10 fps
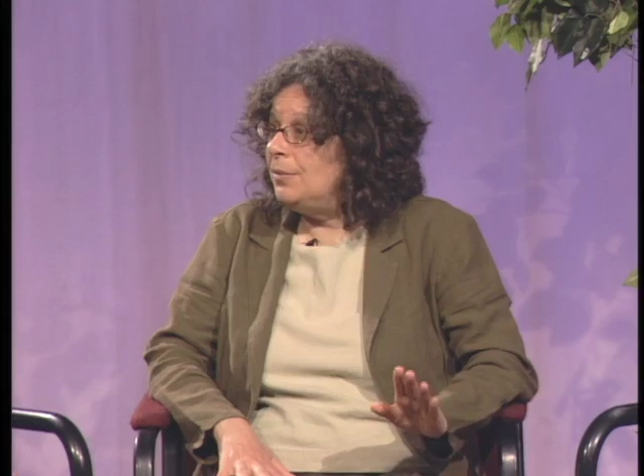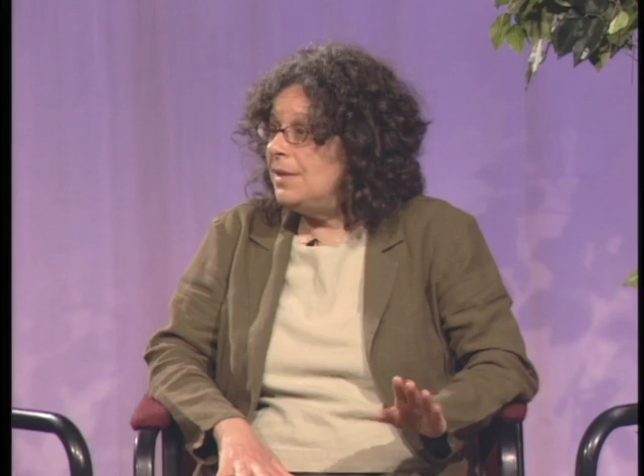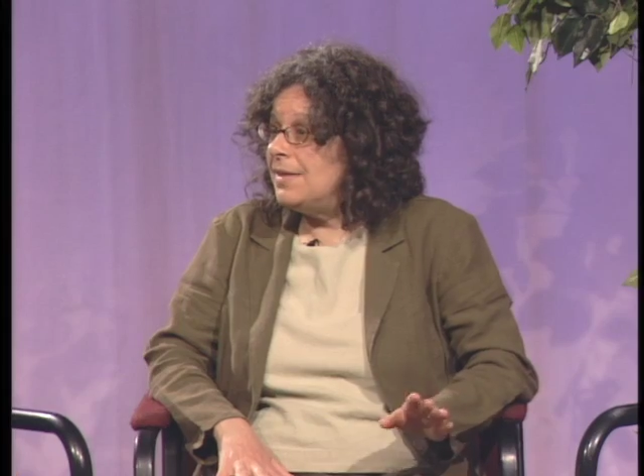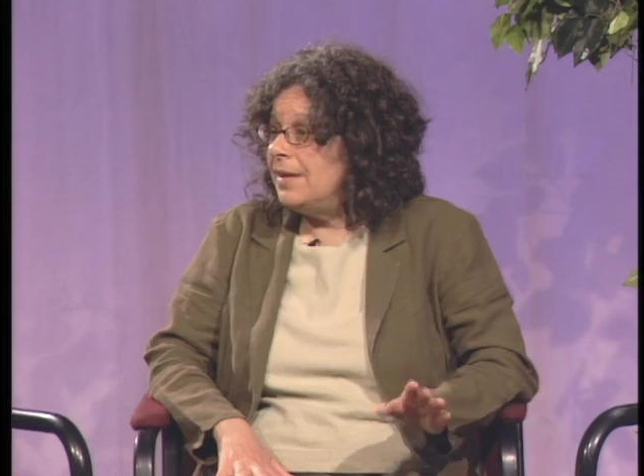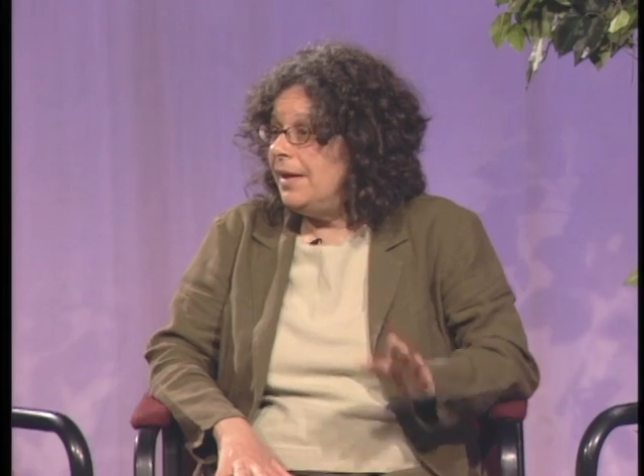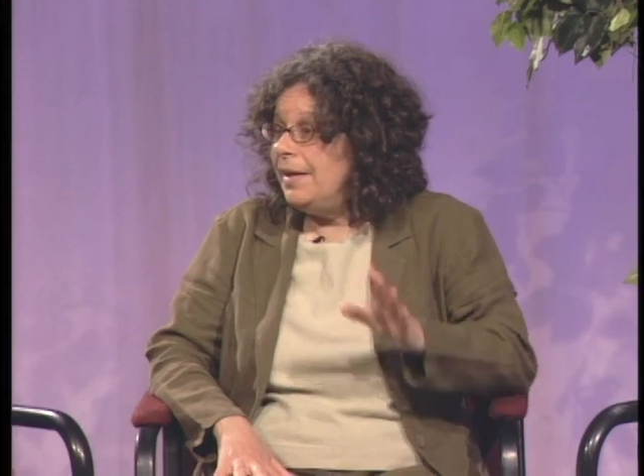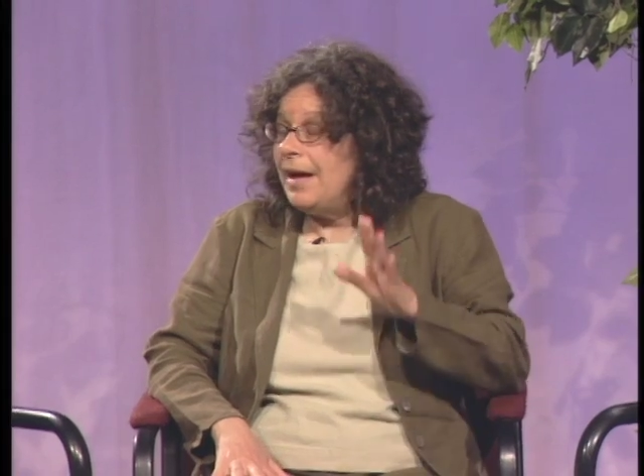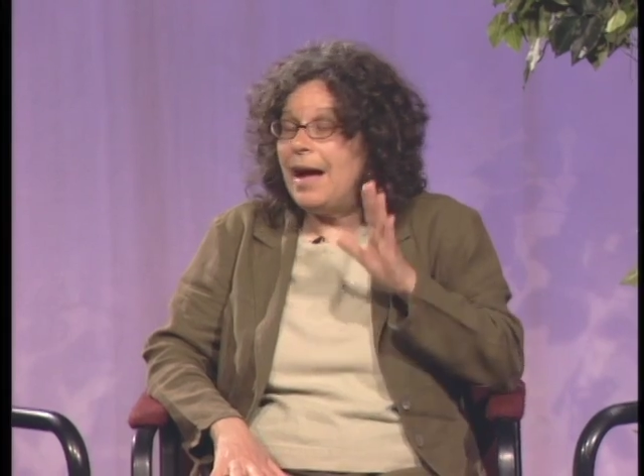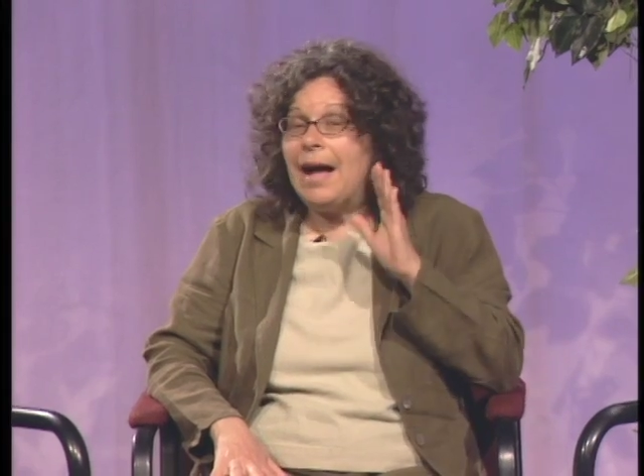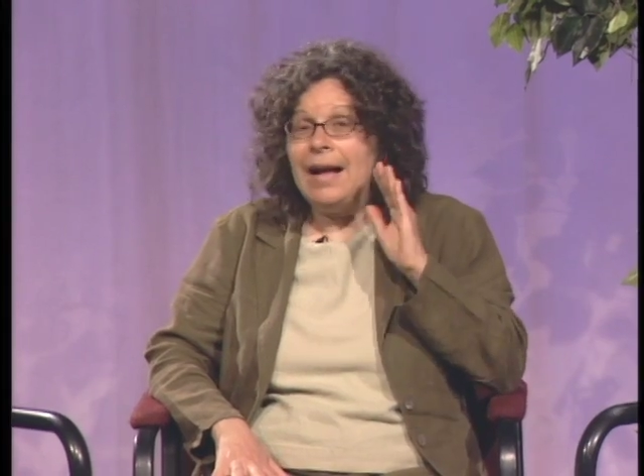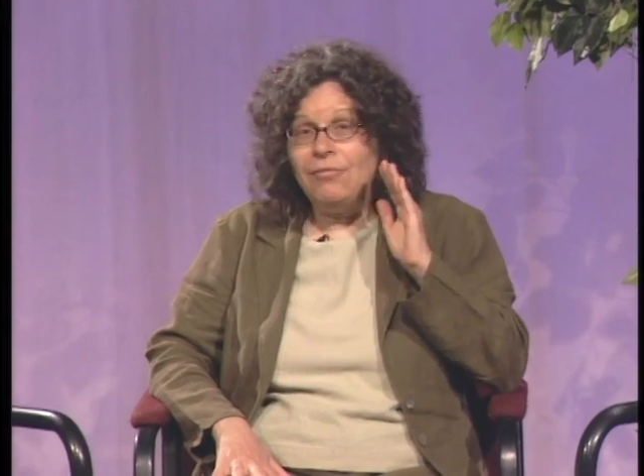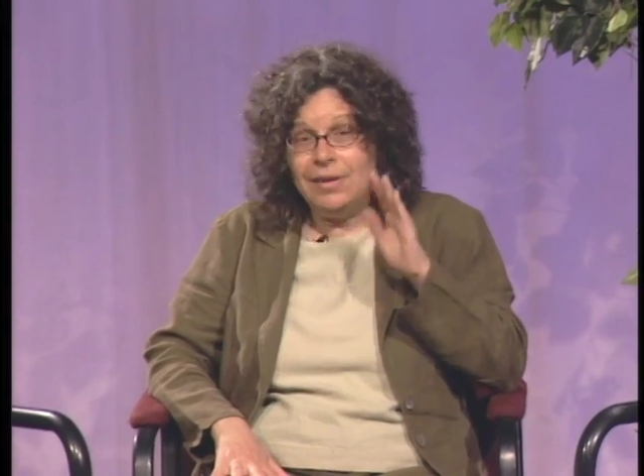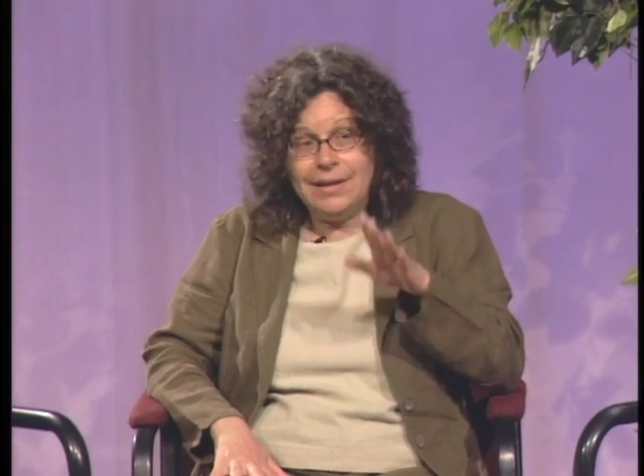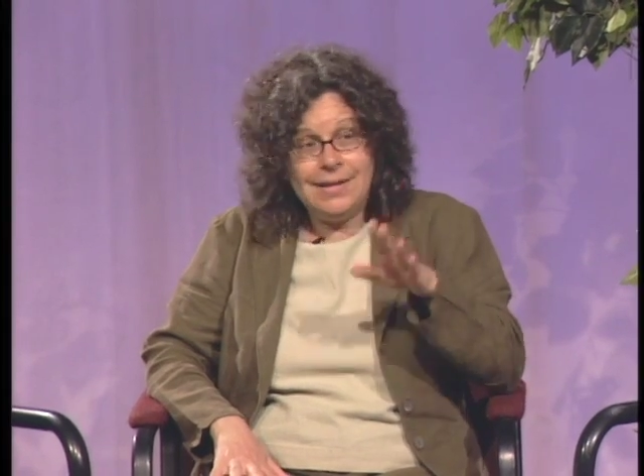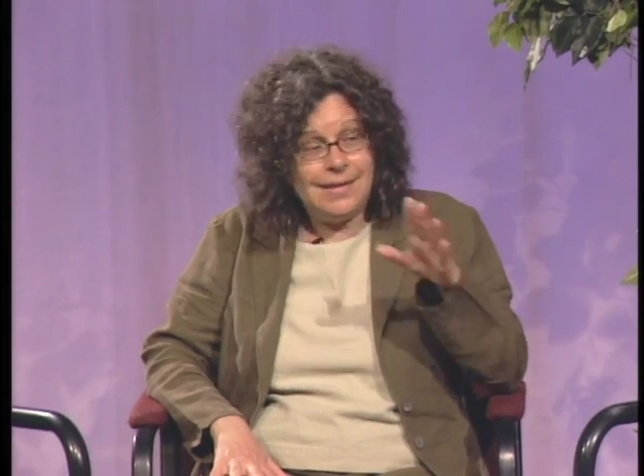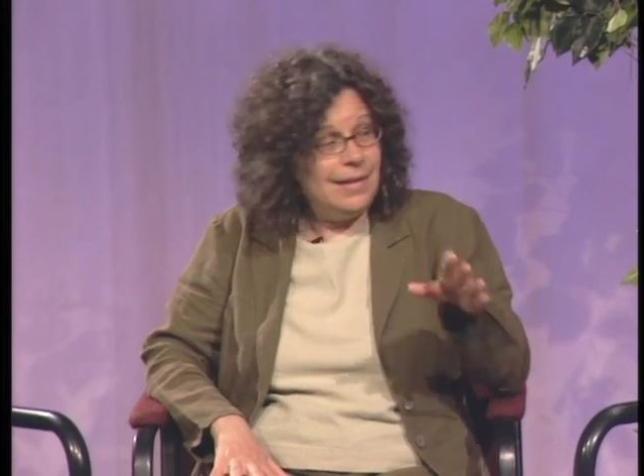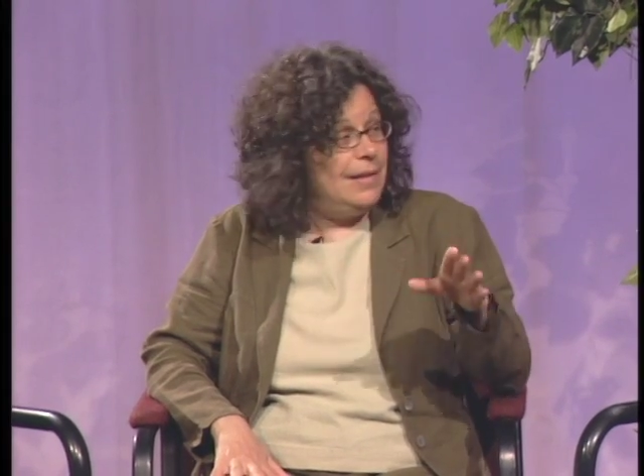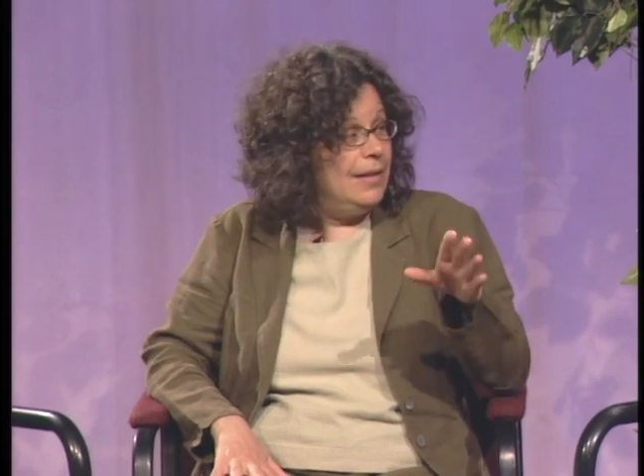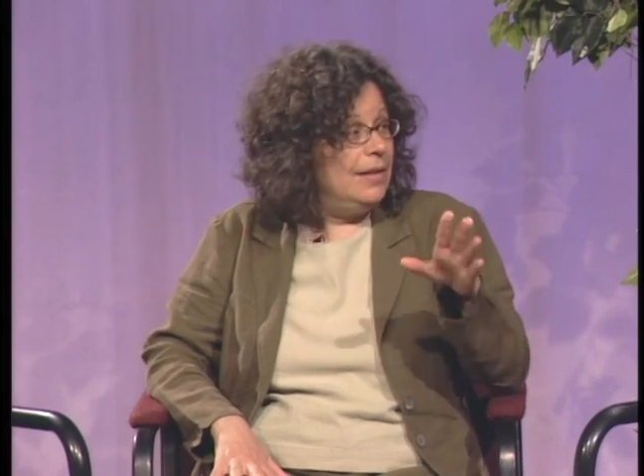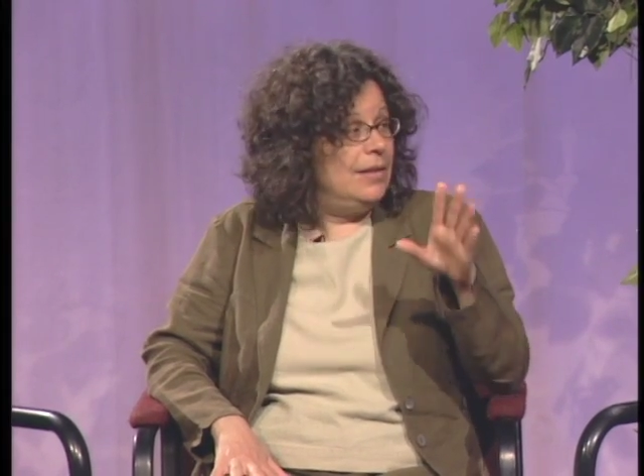would say, I really see
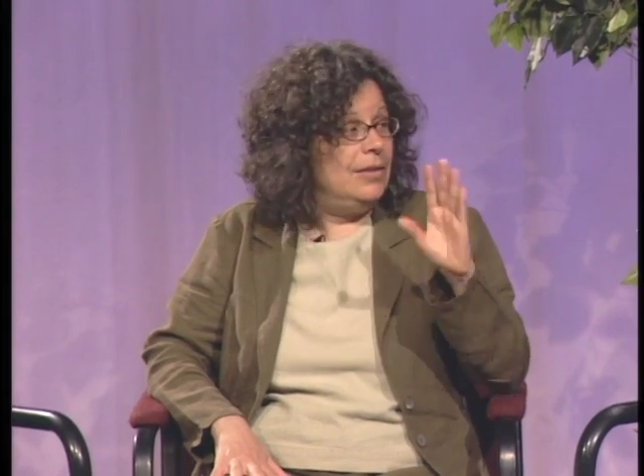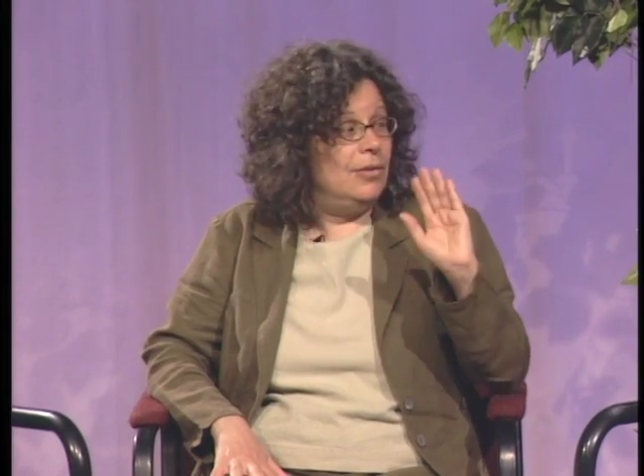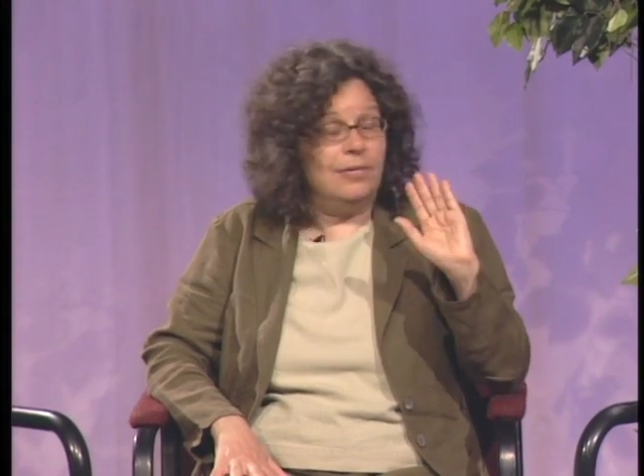that you